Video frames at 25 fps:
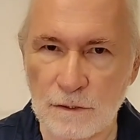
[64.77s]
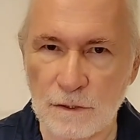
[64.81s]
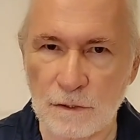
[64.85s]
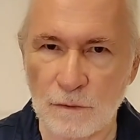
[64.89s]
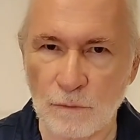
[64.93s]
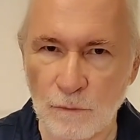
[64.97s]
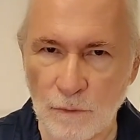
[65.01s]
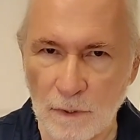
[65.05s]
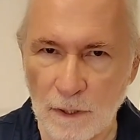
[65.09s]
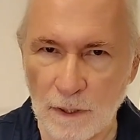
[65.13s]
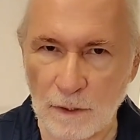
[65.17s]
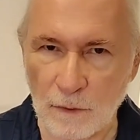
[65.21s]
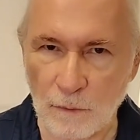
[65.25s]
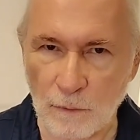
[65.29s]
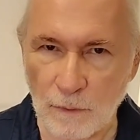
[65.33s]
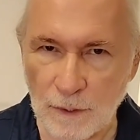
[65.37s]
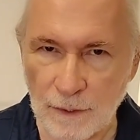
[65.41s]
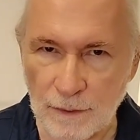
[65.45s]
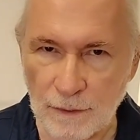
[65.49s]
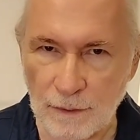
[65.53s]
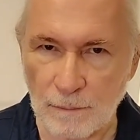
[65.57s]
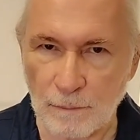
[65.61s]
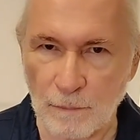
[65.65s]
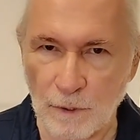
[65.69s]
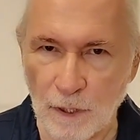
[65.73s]
to work
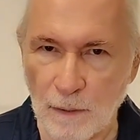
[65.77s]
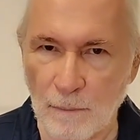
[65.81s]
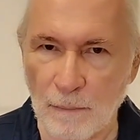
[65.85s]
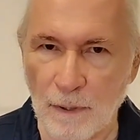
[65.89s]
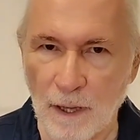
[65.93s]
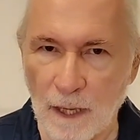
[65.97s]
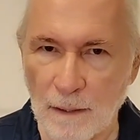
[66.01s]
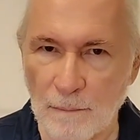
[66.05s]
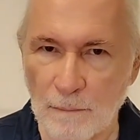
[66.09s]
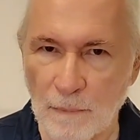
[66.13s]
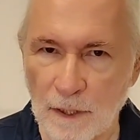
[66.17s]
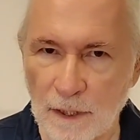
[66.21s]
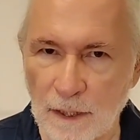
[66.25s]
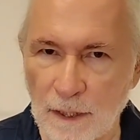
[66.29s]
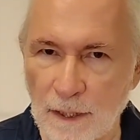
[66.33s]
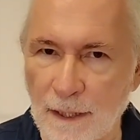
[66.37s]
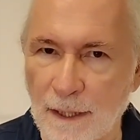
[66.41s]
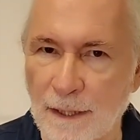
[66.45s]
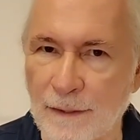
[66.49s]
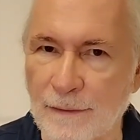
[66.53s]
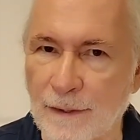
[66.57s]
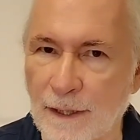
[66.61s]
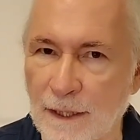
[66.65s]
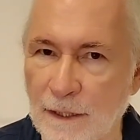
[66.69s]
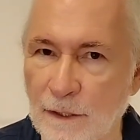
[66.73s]
with the mobile money,
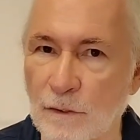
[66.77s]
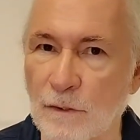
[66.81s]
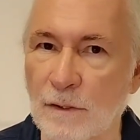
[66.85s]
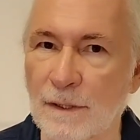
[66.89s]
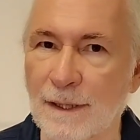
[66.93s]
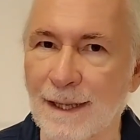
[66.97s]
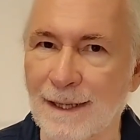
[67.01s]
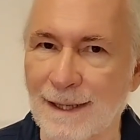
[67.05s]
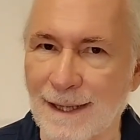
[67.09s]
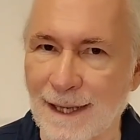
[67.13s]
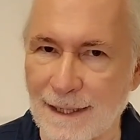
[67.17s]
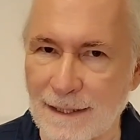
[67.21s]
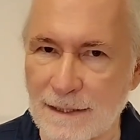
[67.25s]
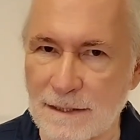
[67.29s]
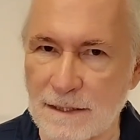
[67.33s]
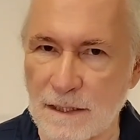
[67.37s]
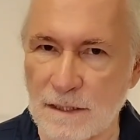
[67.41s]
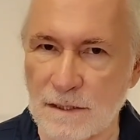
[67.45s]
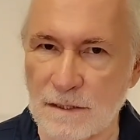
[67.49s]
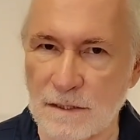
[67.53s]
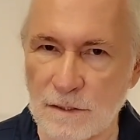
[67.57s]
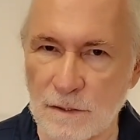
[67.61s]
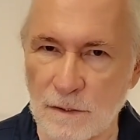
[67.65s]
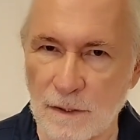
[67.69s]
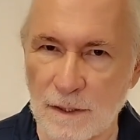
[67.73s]
and then you'll get
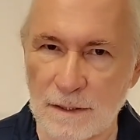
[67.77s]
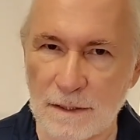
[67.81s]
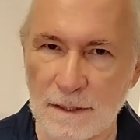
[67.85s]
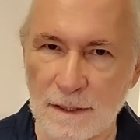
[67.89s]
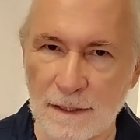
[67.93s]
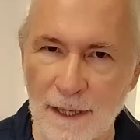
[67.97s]
access to it.